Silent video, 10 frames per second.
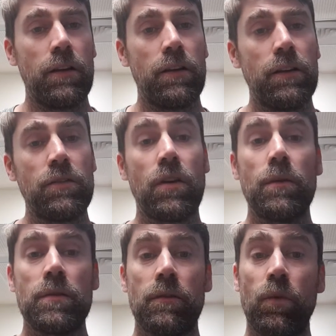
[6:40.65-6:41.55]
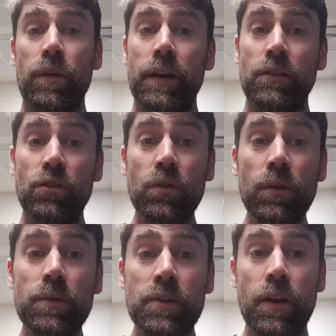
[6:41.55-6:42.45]
in terms of what they do
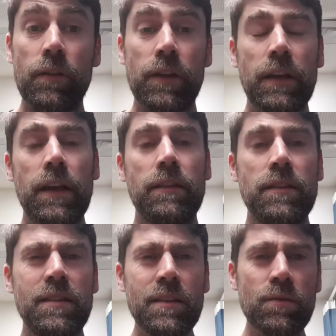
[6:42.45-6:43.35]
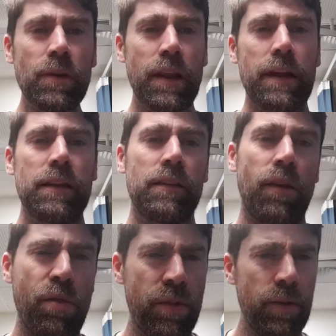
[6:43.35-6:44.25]
observe. And again, this is relating the
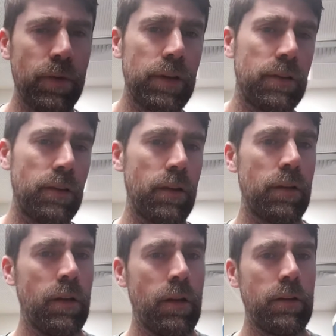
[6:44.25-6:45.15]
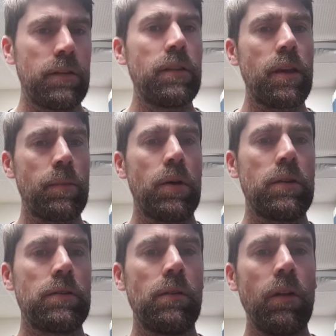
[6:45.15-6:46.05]
theory to their
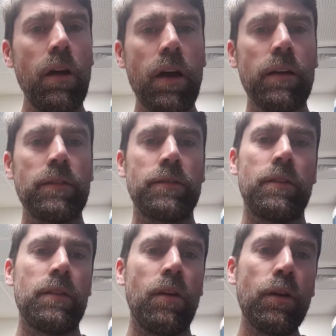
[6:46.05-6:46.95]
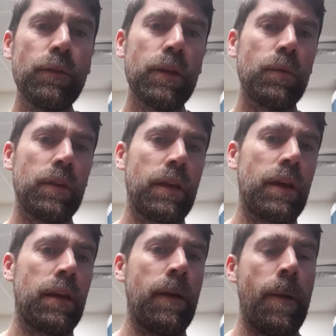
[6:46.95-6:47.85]
personal lives. So then hopefully when
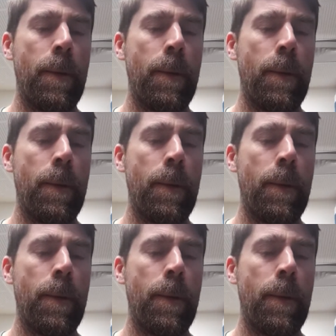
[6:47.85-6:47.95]
they